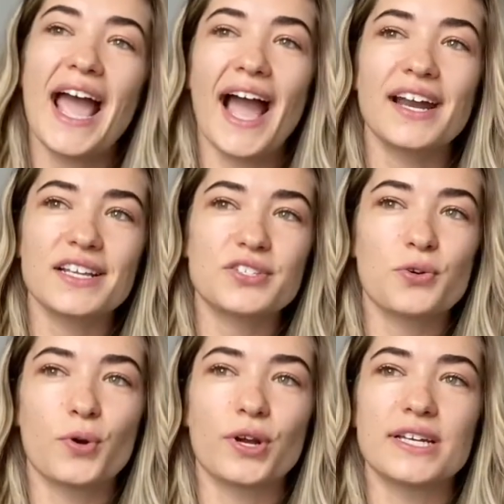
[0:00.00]
at its
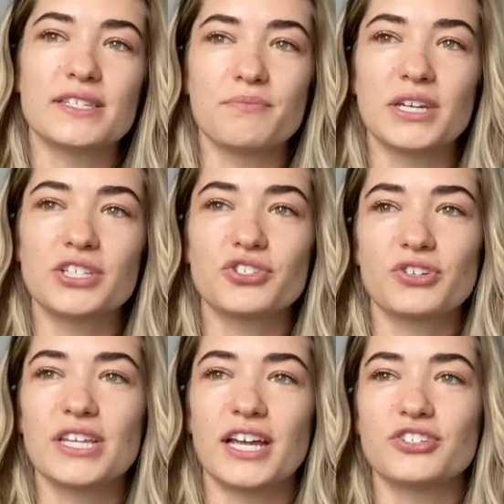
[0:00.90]
core is a ministry that